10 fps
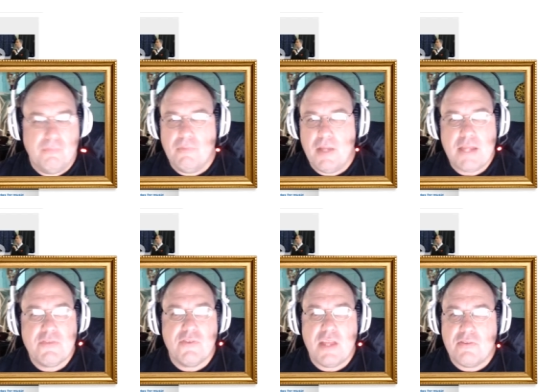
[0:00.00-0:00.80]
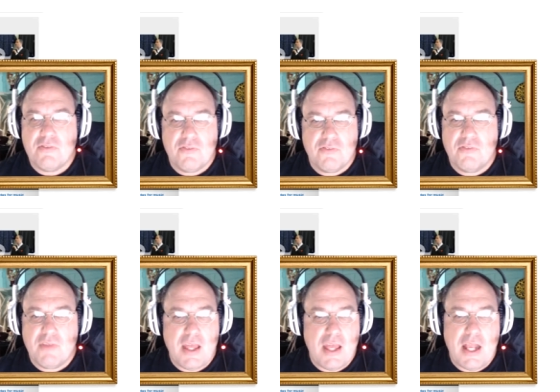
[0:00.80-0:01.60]
It's, it's,
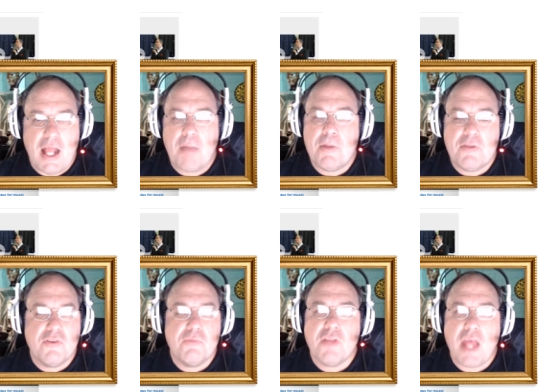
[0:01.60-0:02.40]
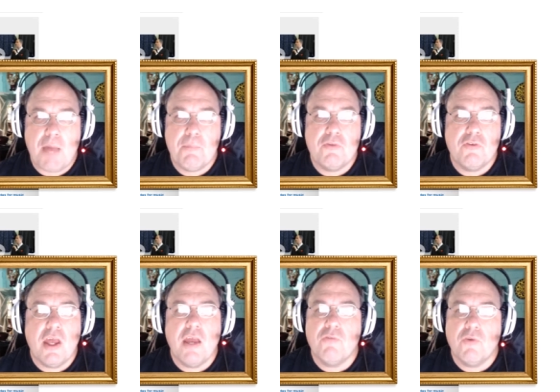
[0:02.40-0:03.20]
it hap- it seems to happen to
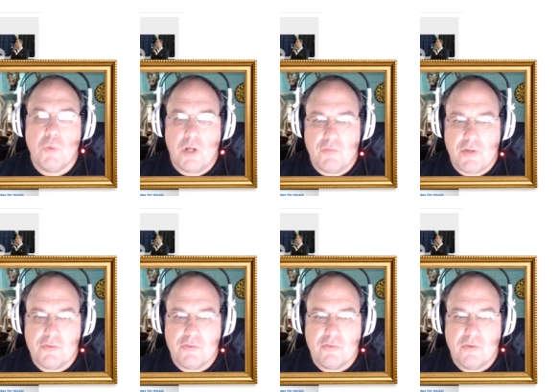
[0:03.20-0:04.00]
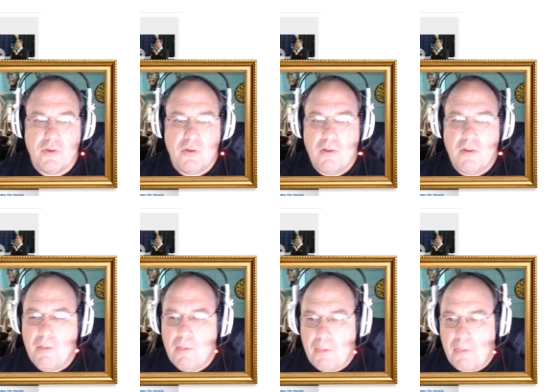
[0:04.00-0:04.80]
every one of us.
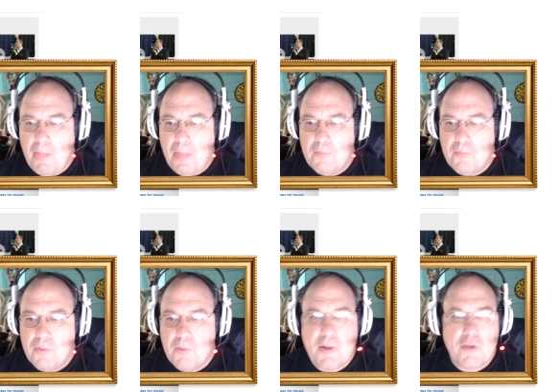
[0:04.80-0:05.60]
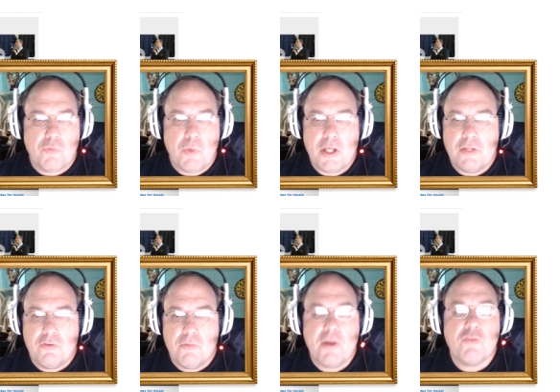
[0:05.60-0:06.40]
The best way,
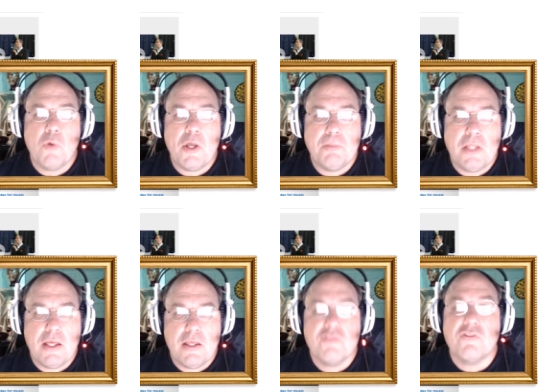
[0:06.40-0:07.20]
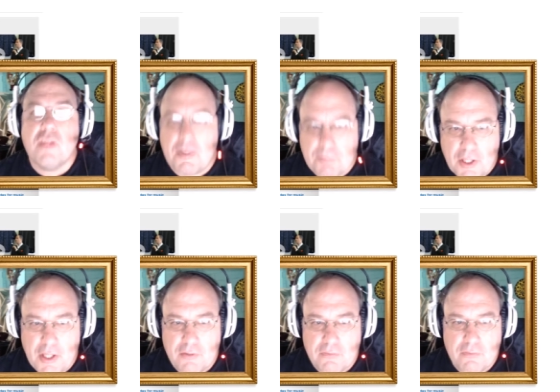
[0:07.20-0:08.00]
the best way to play is to not
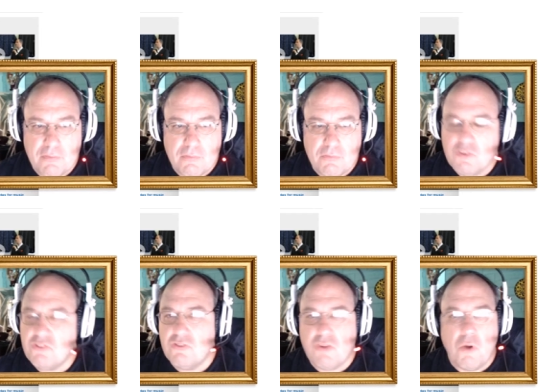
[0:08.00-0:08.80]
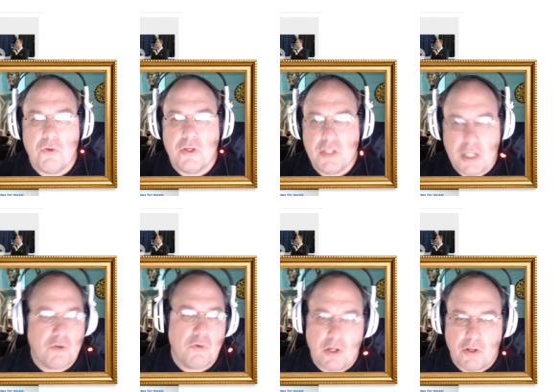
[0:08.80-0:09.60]
play. Just don't get a
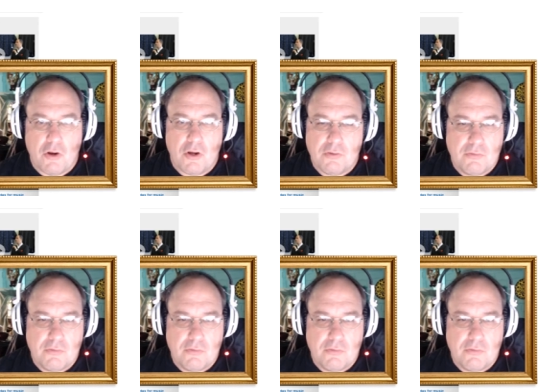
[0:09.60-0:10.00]
credit card.